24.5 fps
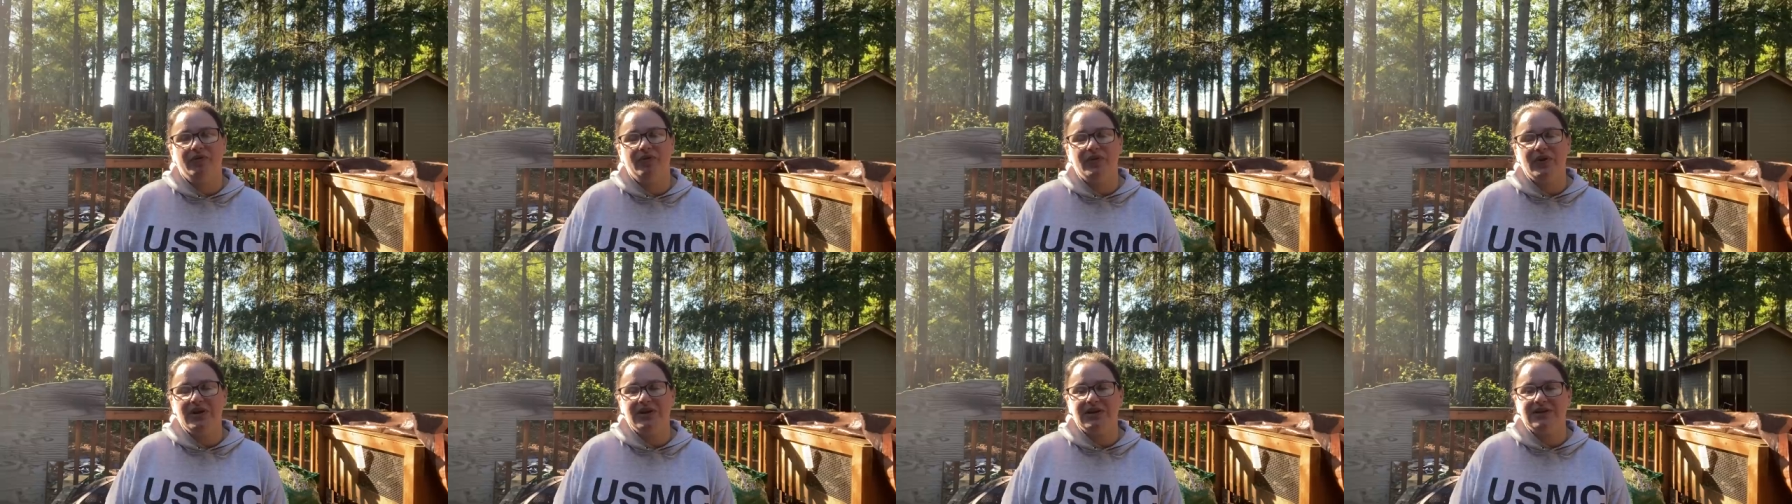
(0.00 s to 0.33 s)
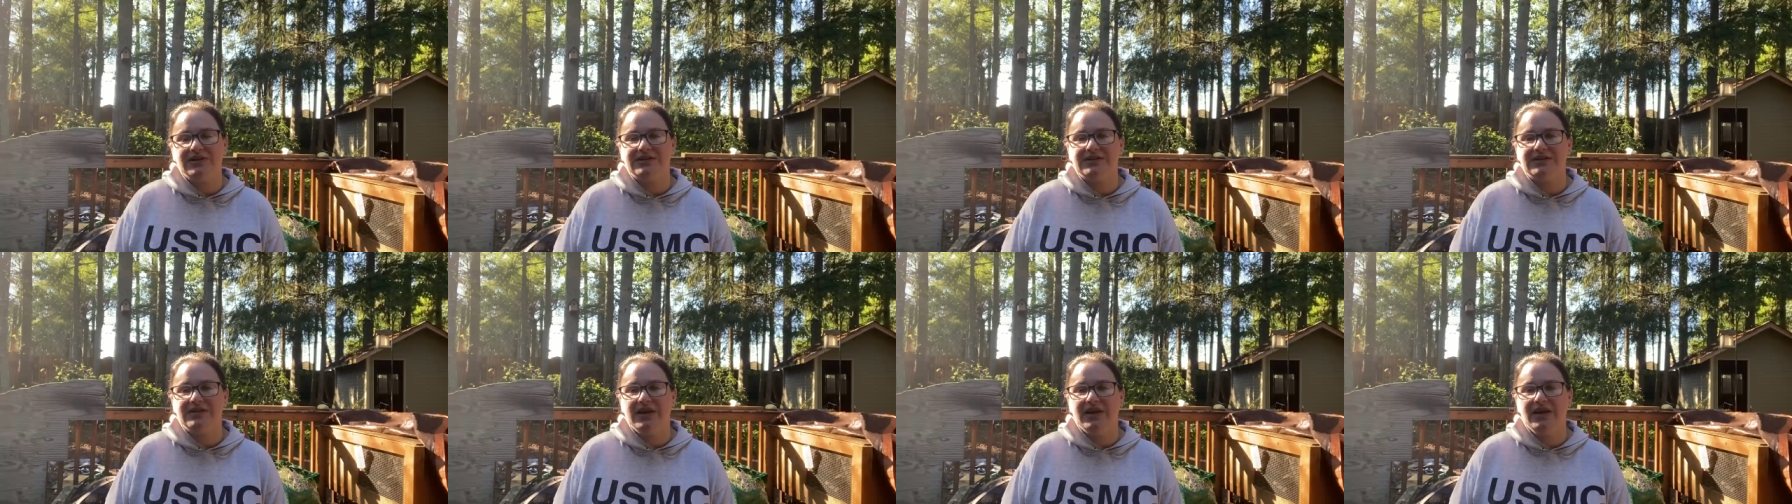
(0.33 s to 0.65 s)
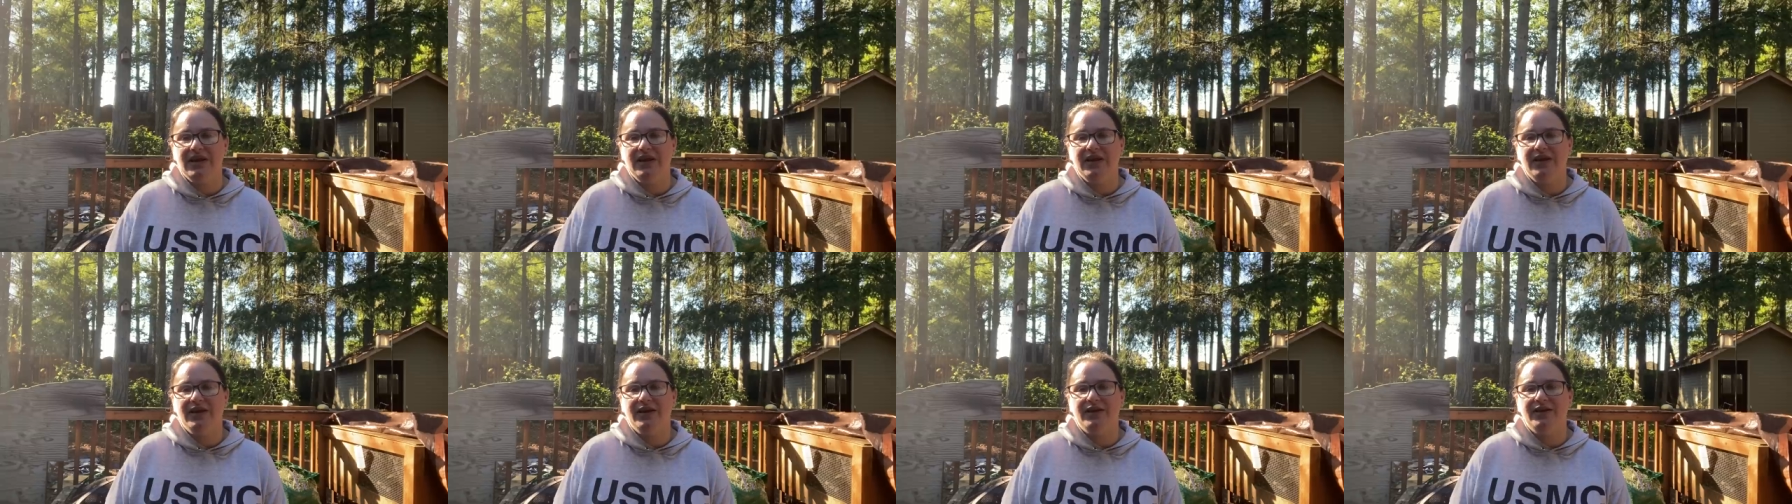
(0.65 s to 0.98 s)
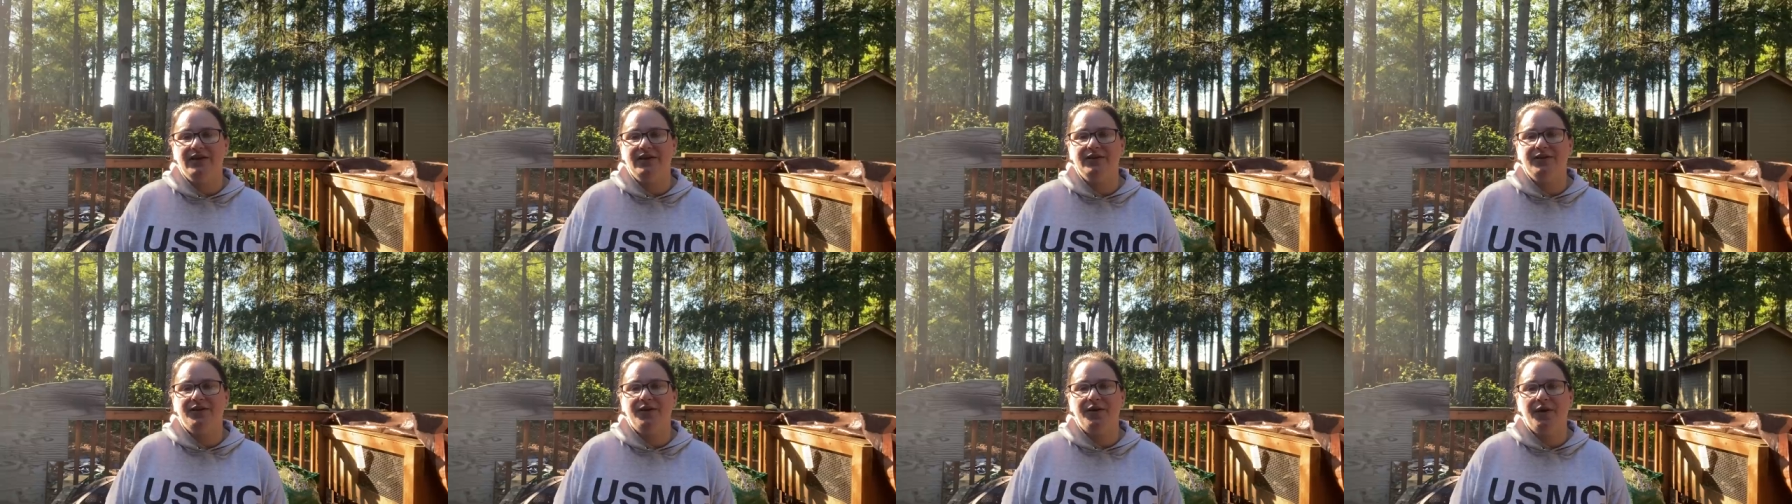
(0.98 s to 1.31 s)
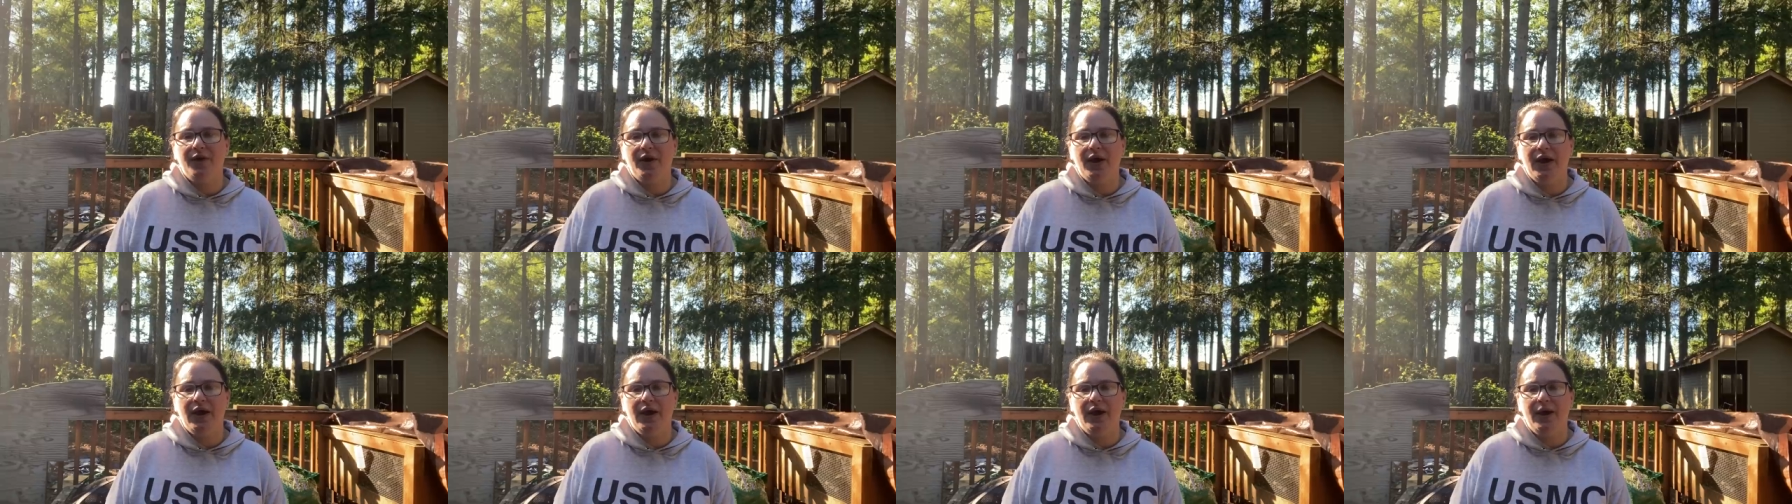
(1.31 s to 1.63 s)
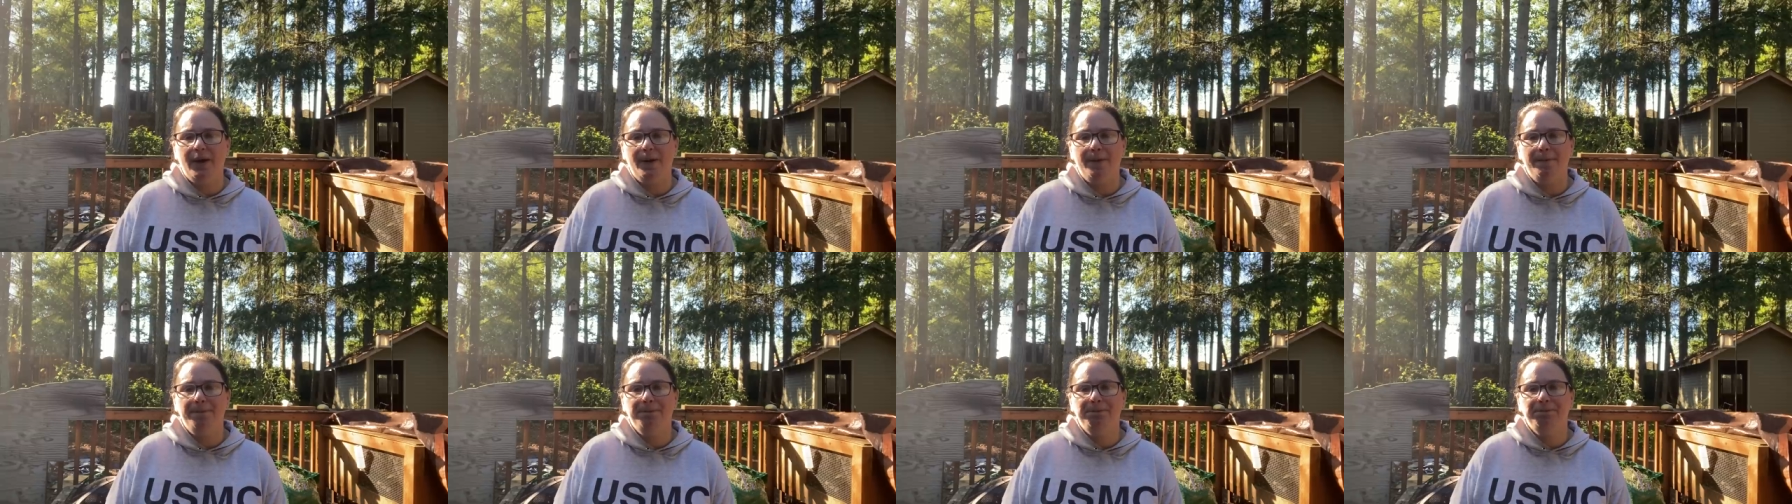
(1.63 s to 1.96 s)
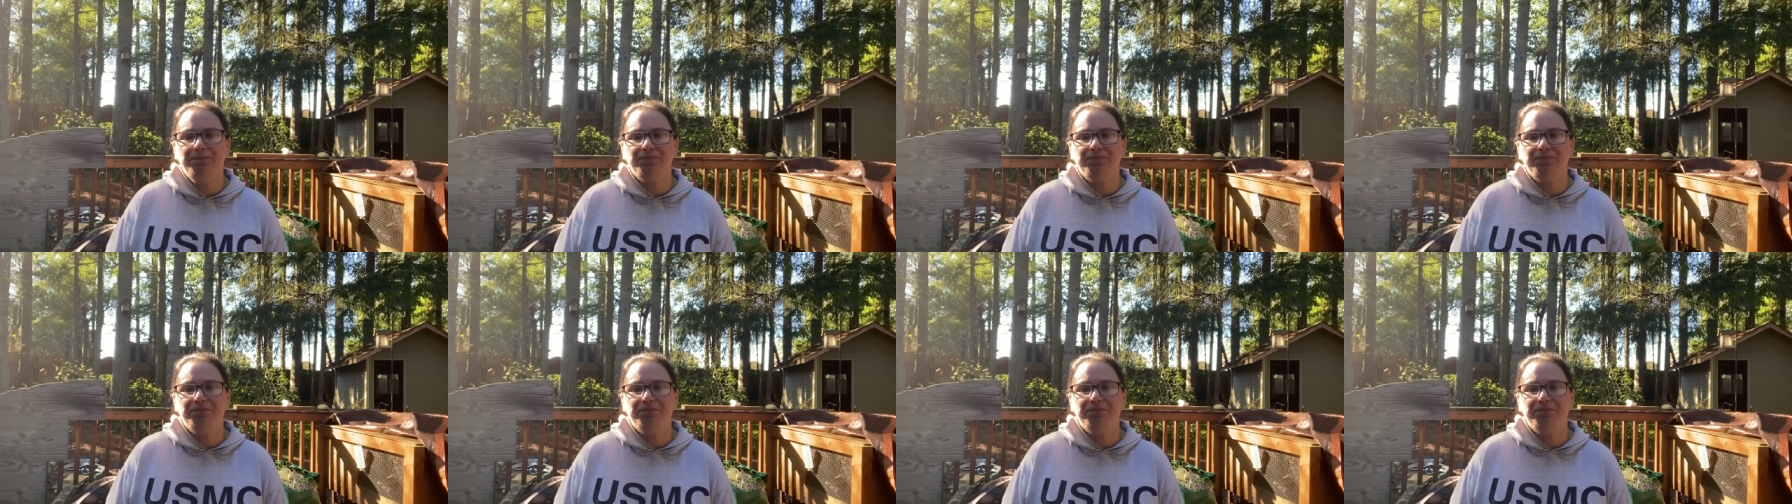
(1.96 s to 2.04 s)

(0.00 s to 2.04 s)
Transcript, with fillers: weeks and um,